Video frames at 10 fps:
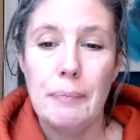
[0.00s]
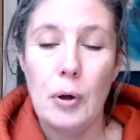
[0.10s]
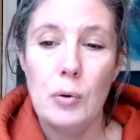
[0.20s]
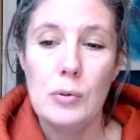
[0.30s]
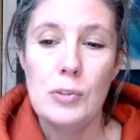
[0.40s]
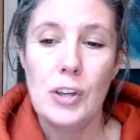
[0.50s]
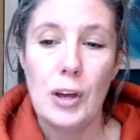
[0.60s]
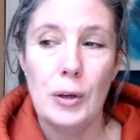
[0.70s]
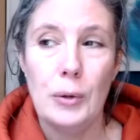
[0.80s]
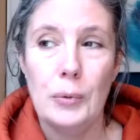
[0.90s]
but
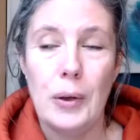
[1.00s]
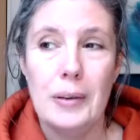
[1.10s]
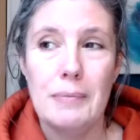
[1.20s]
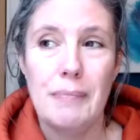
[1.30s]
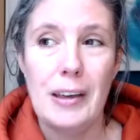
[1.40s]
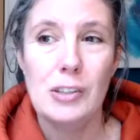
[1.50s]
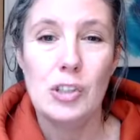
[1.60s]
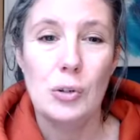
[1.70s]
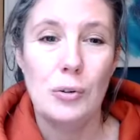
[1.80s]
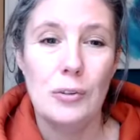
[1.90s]
also make
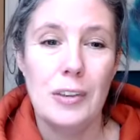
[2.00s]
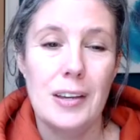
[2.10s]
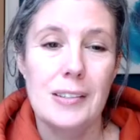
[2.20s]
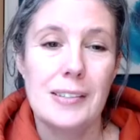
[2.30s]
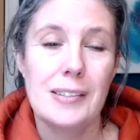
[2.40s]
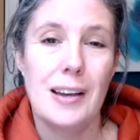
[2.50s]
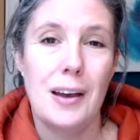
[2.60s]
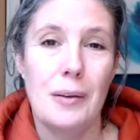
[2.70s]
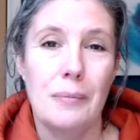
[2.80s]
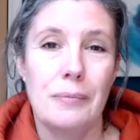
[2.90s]
sure that
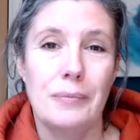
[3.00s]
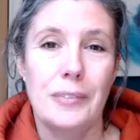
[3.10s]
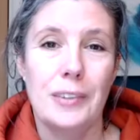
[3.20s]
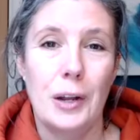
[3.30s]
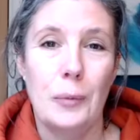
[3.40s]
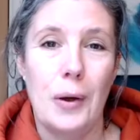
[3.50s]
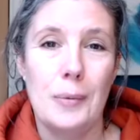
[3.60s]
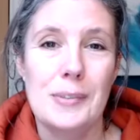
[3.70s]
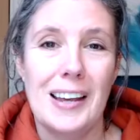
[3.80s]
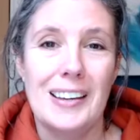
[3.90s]
you know, what
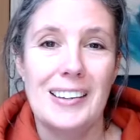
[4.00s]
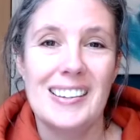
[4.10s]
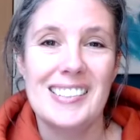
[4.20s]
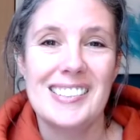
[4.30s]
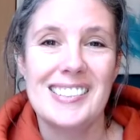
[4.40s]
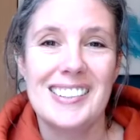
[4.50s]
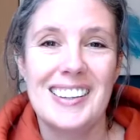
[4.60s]
I'm saying is